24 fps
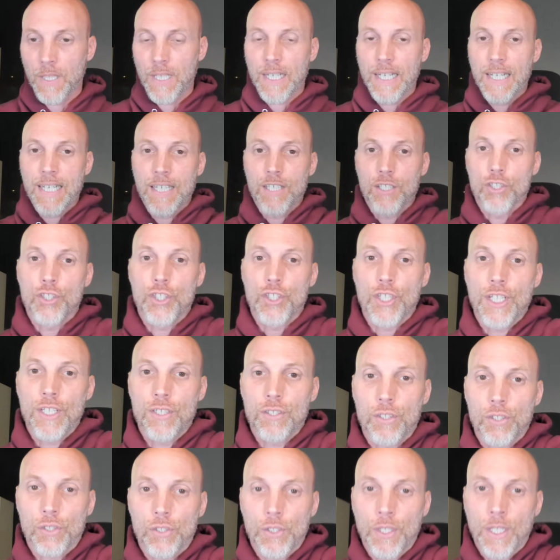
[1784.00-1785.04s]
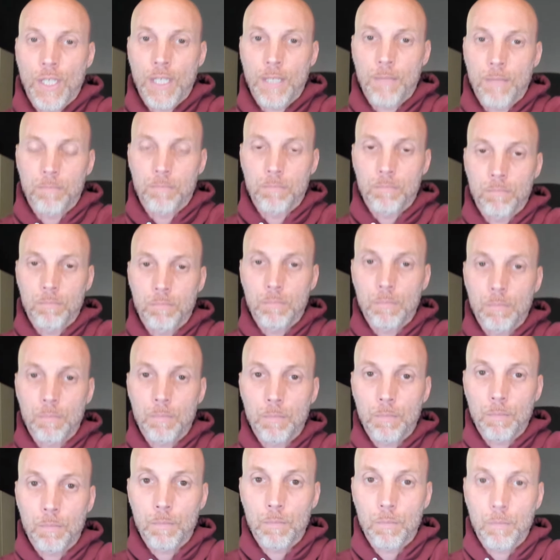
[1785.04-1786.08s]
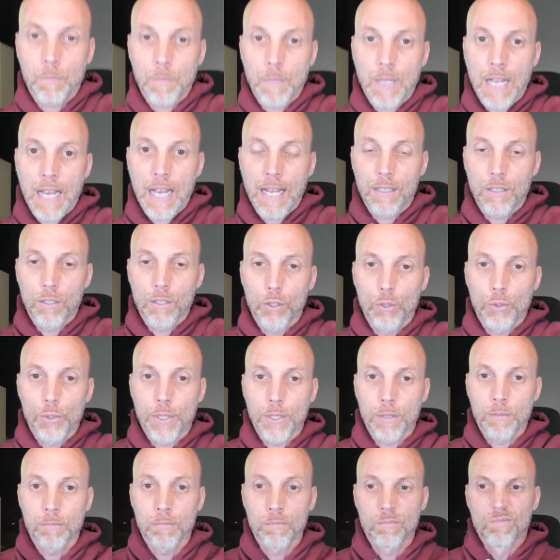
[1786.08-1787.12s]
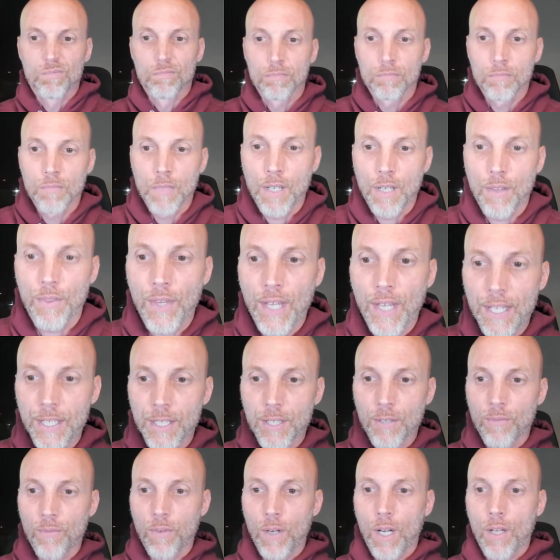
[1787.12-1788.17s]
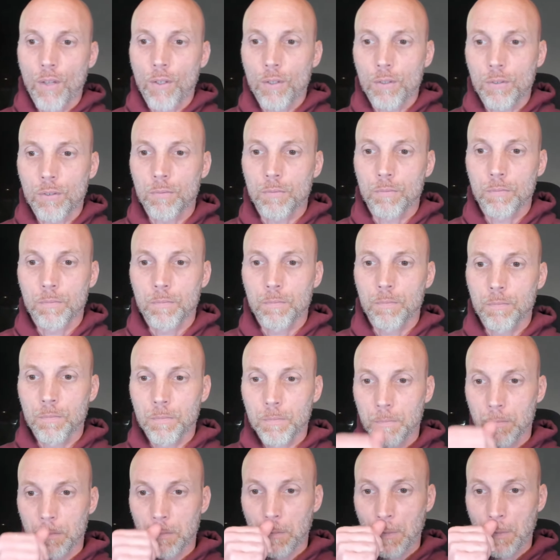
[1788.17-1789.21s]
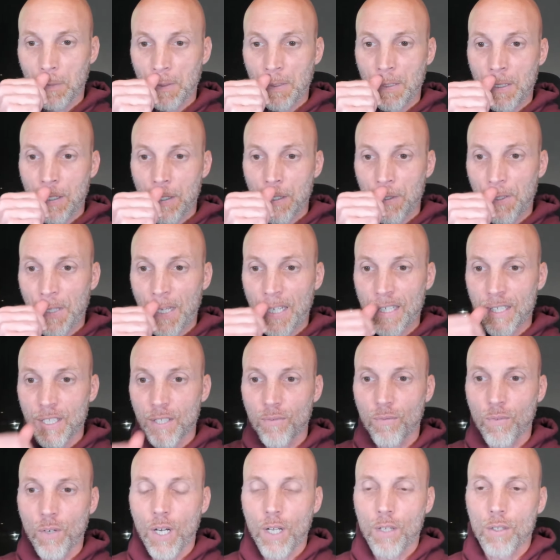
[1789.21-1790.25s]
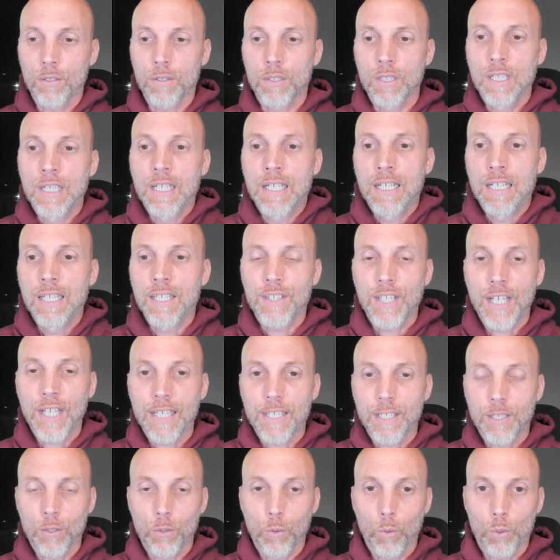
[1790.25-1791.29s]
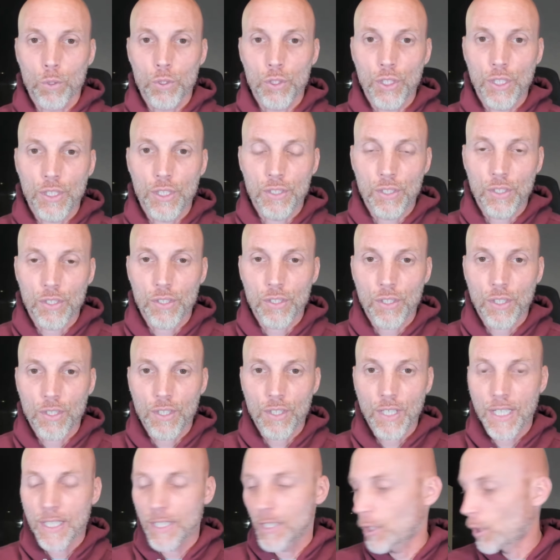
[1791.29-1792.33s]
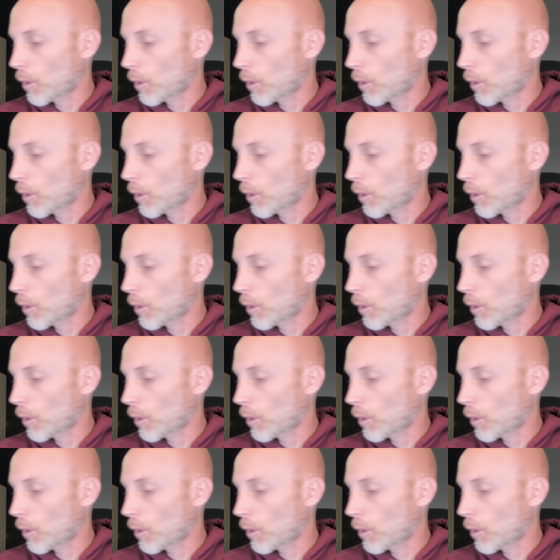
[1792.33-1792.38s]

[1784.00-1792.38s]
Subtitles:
In Jesus' name. Hallelujah. Thank you, Father. Thank you, Father. Thank you, Lord Jesus. Thank you,